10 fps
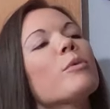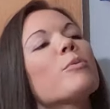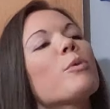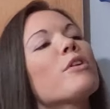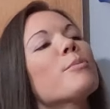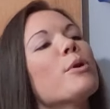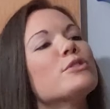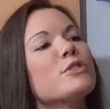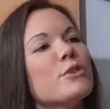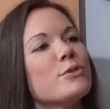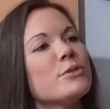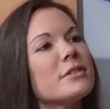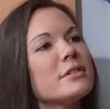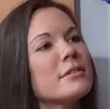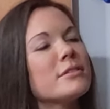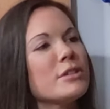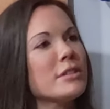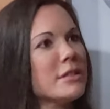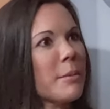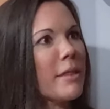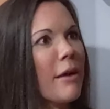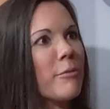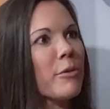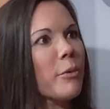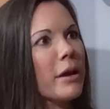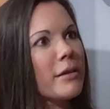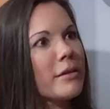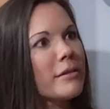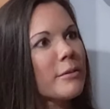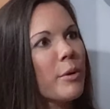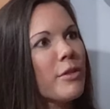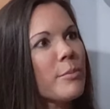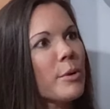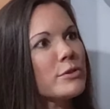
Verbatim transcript: are the most used? Just tell me that real quick. What are the